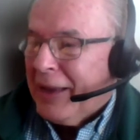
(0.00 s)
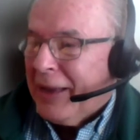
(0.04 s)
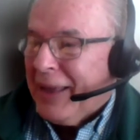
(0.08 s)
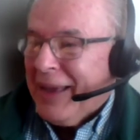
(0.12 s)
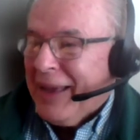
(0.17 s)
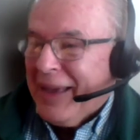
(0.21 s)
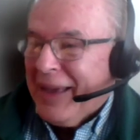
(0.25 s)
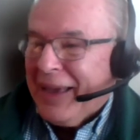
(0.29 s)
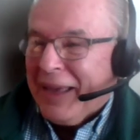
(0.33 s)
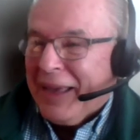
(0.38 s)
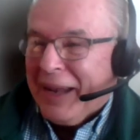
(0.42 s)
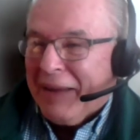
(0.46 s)

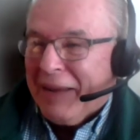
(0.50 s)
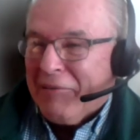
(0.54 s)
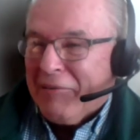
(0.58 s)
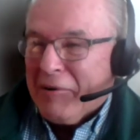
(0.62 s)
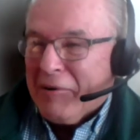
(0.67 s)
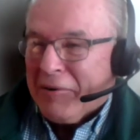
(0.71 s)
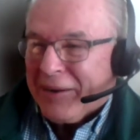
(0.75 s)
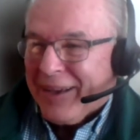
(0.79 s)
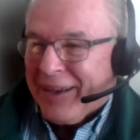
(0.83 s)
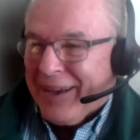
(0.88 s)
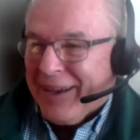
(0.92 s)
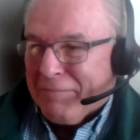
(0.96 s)
And
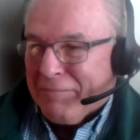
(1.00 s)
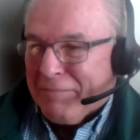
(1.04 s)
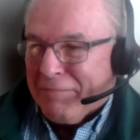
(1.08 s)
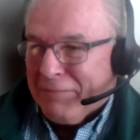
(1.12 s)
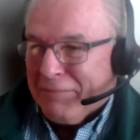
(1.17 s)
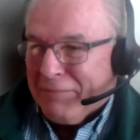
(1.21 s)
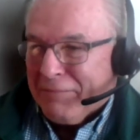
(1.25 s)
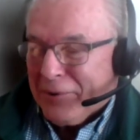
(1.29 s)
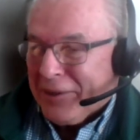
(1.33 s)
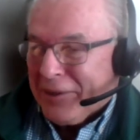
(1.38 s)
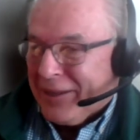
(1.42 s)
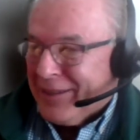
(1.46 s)
everyone got
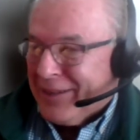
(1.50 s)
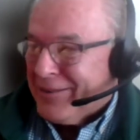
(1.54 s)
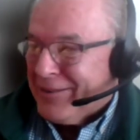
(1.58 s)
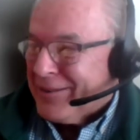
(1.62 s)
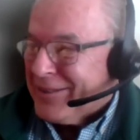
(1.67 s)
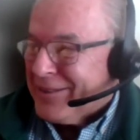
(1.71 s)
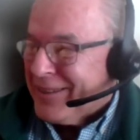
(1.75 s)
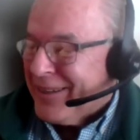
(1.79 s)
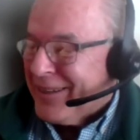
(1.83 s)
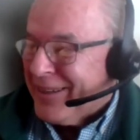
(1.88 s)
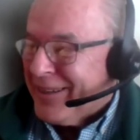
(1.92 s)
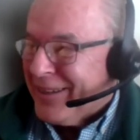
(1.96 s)
real
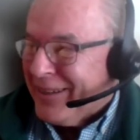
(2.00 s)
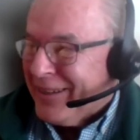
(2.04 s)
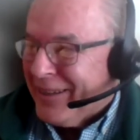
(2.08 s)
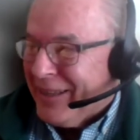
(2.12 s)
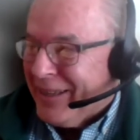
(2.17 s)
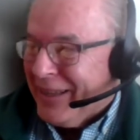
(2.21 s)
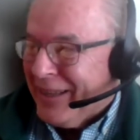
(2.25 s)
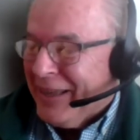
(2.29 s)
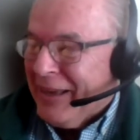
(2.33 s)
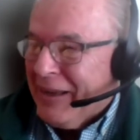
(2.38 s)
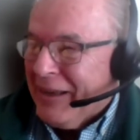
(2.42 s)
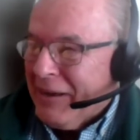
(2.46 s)
interested, and
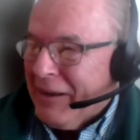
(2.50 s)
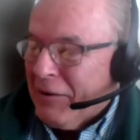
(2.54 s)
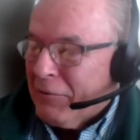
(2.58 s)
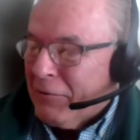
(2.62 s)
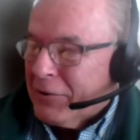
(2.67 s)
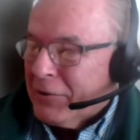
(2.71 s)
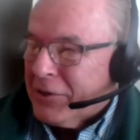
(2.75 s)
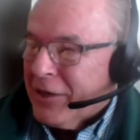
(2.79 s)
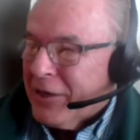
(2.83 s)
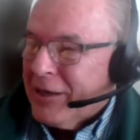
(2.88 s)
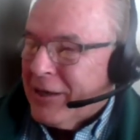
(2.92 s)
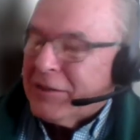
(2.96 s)
the
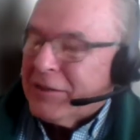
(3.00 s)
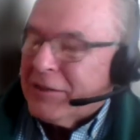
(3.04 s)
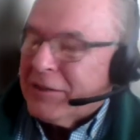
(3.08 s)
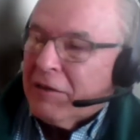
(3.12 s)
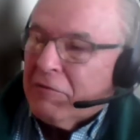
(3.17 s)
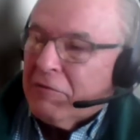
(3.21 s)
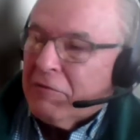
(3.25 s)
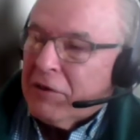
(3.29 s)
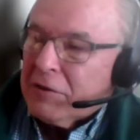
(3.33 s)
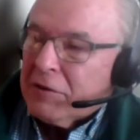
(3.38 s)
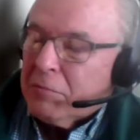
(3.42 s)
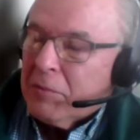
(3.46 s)
Wisconsin
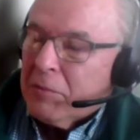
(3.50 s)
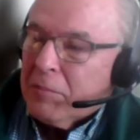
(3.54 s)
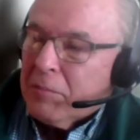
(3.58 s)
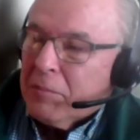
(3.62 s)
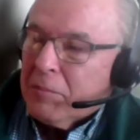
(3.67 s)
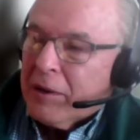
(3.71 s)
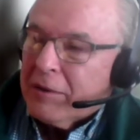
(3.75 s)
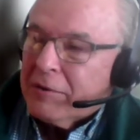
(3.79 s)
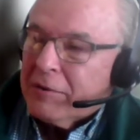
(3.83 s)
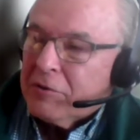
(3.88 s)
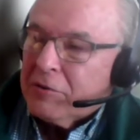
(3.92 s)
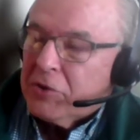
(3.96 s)
Investment
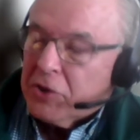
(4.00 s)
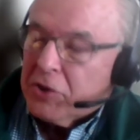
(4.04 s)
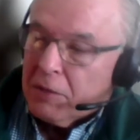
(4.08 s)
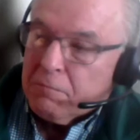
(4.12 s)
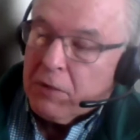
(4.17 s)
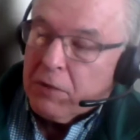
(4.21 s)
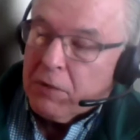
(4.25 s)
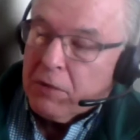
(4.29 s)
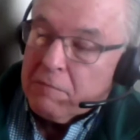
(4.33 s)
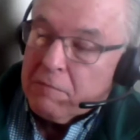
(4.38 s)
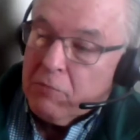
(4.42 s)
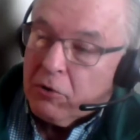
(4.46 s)
Partners
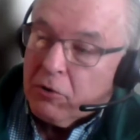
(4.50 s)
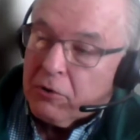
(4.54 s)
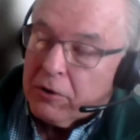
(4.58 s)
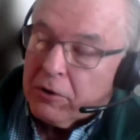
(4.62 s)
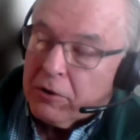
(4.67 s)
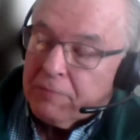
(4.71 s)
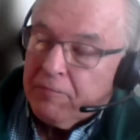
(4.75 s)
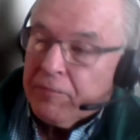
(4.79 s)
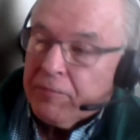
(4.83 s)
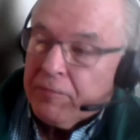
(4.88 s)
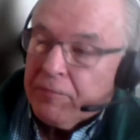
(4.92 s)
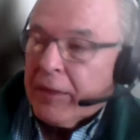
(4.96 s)
jumped on
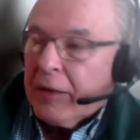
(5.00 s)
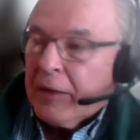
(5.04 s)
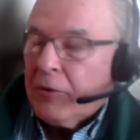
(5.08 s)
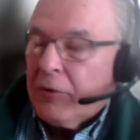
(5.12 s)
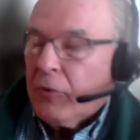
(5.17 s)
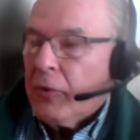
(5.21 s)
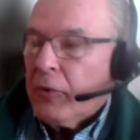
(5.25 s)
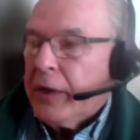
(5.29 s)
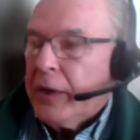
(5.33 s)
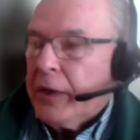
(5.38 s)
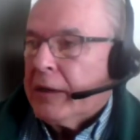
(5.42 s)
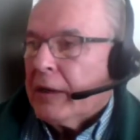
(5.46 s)
board.
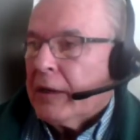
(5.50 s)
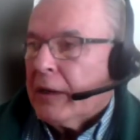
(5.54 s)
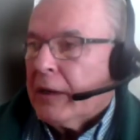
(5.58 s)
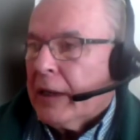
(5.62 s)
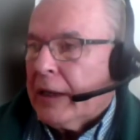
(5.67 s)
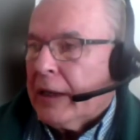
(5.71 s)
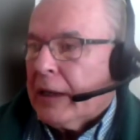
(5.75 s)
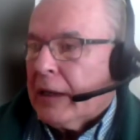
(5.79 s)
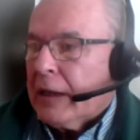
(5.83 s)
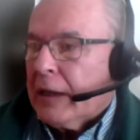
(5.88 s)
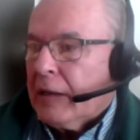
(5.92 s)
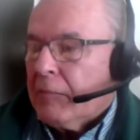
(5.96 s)
We
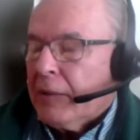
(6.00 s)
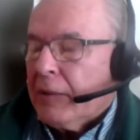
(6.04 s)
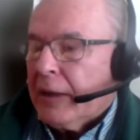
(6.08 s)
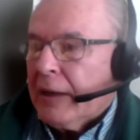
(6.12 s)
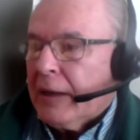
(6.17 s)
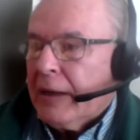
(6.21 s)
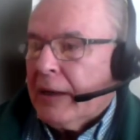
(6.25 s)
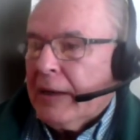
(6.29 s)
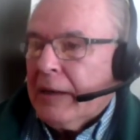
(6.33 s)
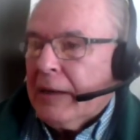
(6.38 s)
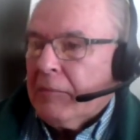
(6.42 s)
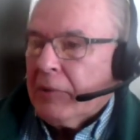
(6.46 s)
delayed a little bit,
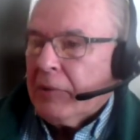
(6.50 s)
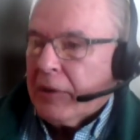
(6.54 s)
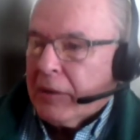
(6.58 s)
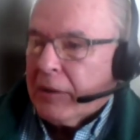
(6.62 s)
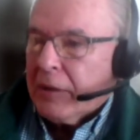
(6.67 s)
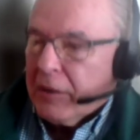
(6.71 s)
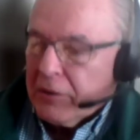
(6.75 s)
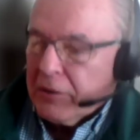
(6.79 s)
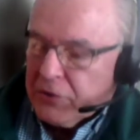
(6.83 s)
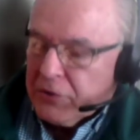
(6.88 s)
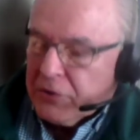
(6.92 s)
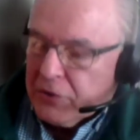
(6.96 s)
but
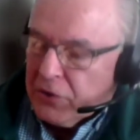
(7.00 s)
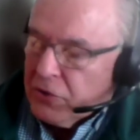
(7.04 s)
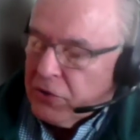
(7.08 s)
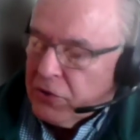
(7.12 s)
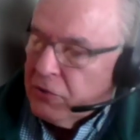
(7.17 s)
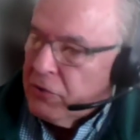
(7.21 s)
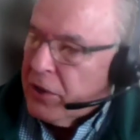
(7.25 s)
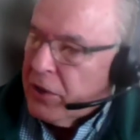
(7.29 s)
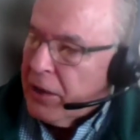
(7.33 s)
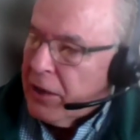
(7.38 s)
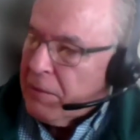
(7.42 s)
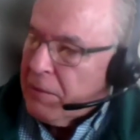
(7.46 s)
this
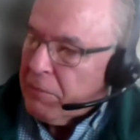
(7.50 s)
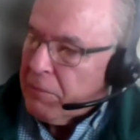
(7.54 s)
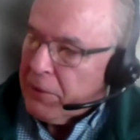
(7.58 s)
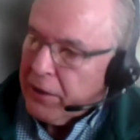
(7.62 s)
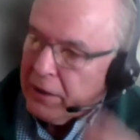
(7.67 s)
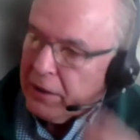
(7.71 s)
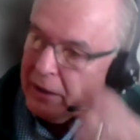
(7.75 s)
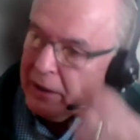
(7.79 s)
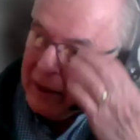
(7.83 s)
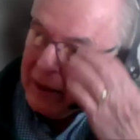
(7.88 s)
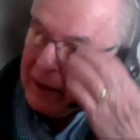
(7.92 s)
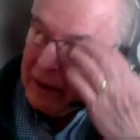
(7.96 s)
new
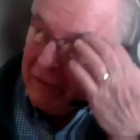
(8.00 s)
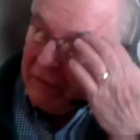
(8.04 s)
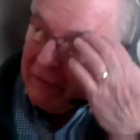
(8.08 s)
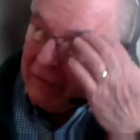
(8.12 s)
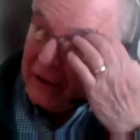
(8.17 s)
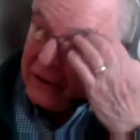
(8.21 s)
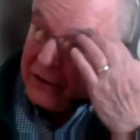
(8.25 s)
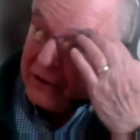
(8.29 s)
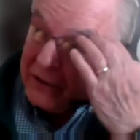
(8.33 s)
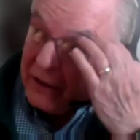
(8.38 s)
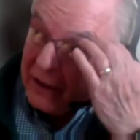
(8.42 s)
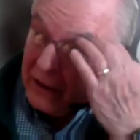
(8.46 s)
company that
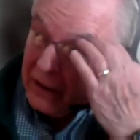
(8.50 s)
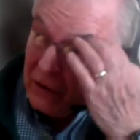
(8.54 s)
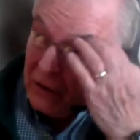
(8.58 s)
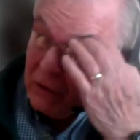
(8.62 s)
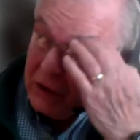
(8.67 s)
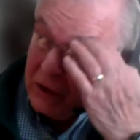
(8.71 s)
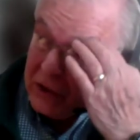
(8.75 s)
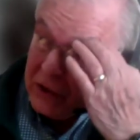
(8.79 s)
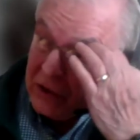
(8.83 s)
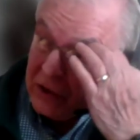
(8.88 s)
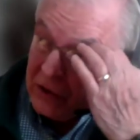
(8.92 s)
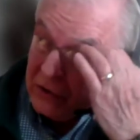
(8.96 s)
invested on the
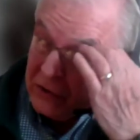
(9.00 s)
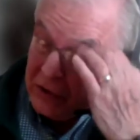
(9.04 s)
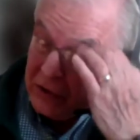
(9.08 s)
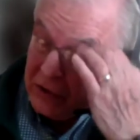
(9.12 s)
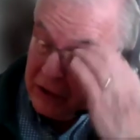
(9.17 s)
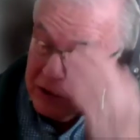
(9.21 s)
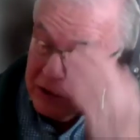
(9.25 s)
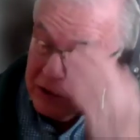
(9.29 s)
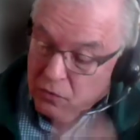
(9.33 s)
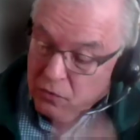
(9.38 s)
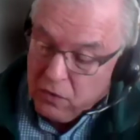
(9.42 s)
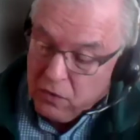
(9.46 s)
West Coast
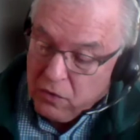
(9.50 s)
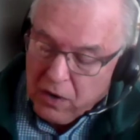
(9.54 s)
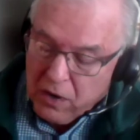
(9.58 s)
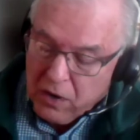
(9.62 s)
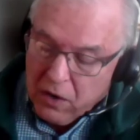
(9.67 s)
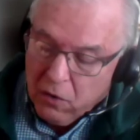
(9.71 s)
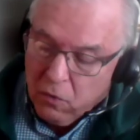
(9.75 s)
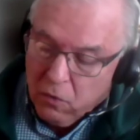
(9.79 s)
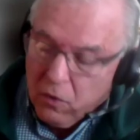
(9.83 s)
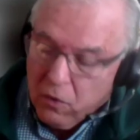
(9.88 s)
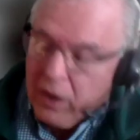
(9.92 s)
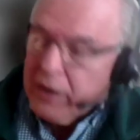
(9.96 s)
says,
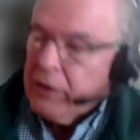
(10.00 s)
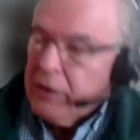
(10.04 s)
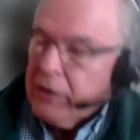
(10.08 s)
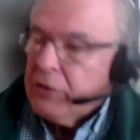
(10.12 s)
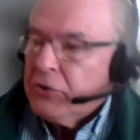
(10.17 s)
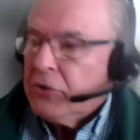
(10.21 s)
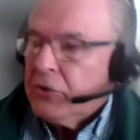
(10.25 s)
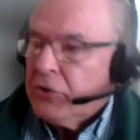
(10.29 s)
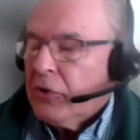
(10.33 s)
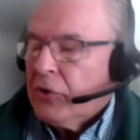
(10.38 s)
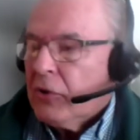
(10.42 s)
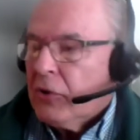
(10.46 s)
why
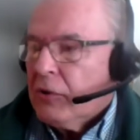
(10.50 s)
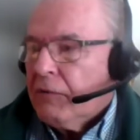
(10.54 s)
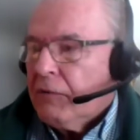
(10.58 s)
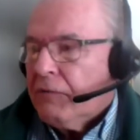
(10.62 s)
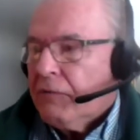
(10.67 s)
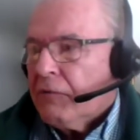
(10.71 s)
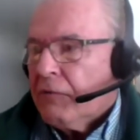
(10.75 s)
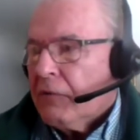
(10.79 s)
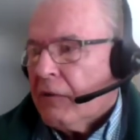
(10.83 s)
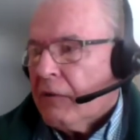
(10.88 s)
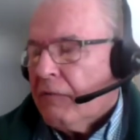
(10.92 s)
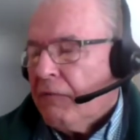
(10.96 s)
don't you go
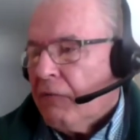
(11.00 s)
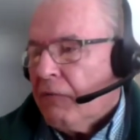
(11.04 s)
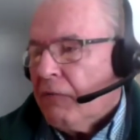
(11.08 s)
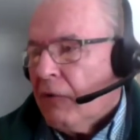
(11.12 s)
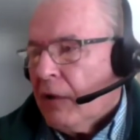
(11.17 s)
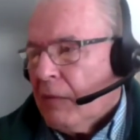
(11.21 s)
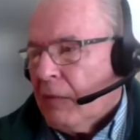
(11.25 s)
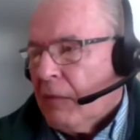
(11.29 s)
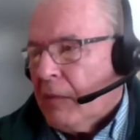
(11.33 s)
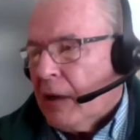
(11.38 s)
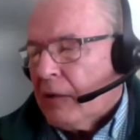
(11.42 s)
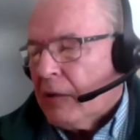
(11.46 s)
for the
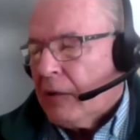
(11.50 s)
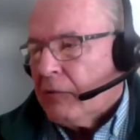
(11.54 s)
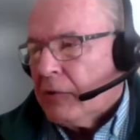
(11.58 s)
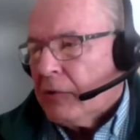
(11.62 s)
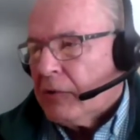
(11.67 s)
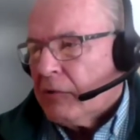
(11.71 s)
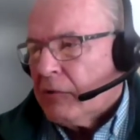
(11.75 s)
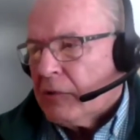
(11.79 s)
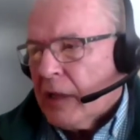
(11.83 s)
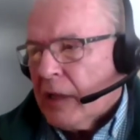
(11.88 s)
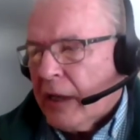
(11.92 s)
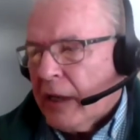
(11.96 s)
full amount,
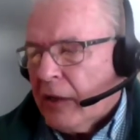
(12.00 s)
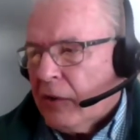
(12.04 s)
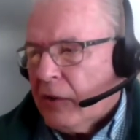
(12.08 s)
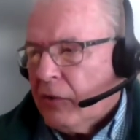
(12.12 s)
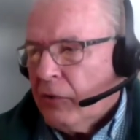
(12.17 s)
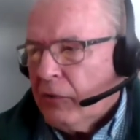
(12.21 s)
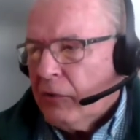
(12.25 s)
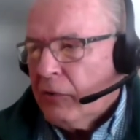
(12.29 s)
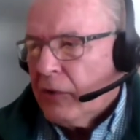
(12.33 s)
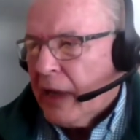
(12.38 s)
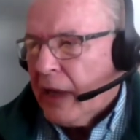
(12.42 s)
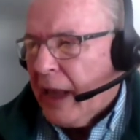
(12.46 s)
which was like
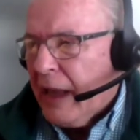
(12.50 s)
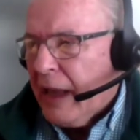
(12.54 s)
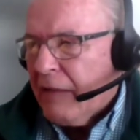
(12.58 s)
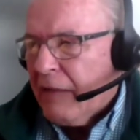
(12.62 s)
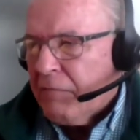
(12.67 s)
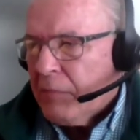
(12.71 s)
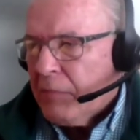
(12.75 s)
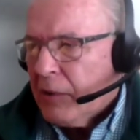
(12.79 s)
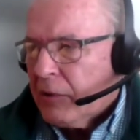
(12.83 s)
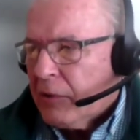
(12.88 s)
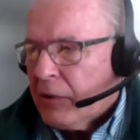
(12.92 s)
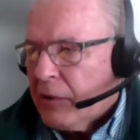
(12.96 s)
$2.5
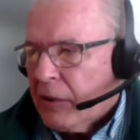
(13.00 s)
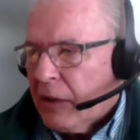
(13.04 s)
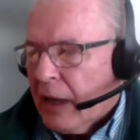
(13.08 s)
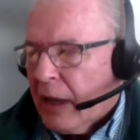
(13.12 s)
million,